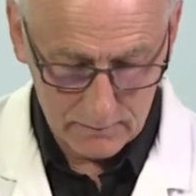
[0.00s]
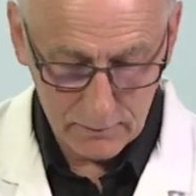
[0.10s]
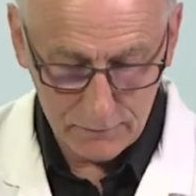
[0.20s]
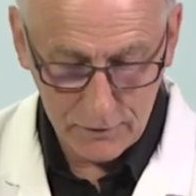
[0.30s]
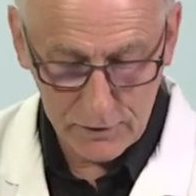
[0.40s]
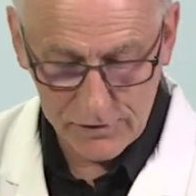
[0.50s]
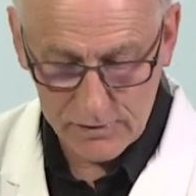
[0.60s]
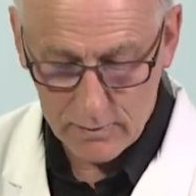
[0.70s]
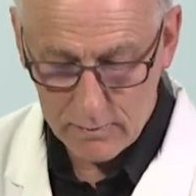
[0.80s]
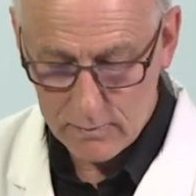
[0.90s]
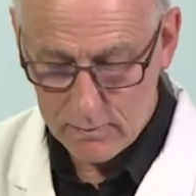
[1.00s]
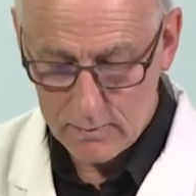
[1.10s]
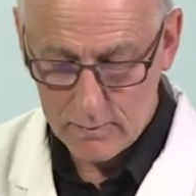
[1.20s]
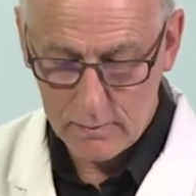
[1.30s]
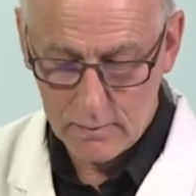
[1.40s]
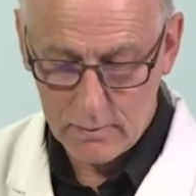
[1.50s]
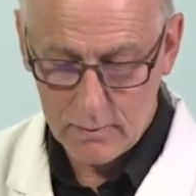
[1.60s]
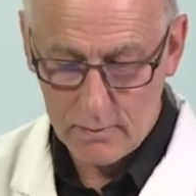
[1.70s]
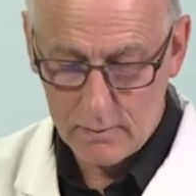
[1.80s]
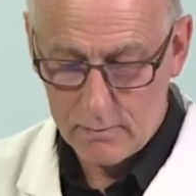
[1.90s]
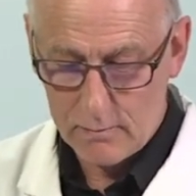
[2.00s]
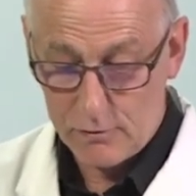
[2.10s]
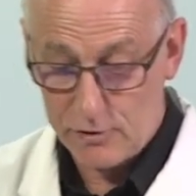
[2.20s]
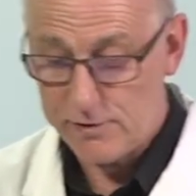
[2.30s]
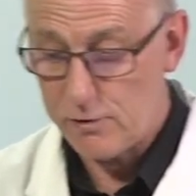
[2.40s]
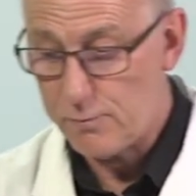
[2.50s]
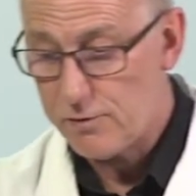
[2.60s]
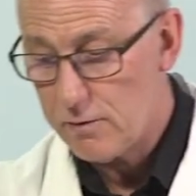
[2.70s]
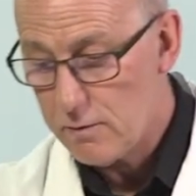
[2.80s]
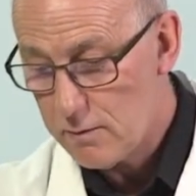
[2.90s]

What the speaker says: So first, 3 tubes,